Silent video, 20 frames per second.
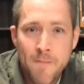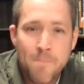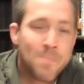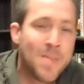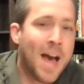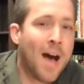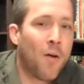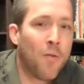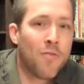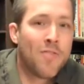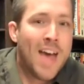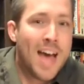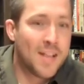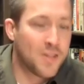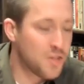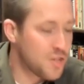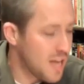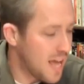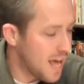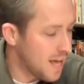Now, that
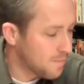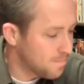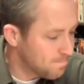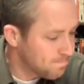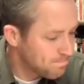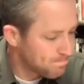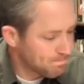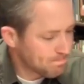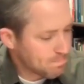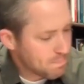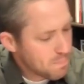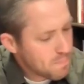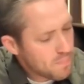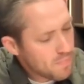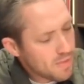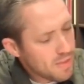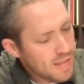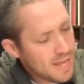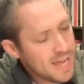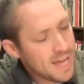said,
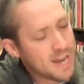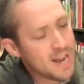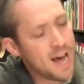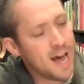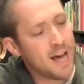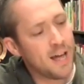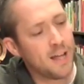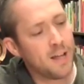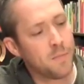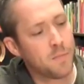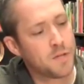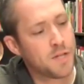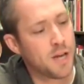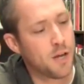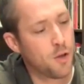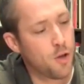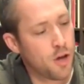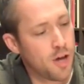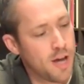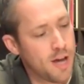in uh, see
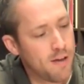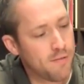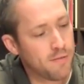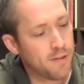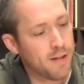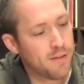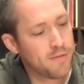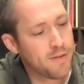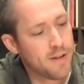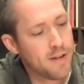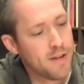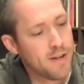how long I have left,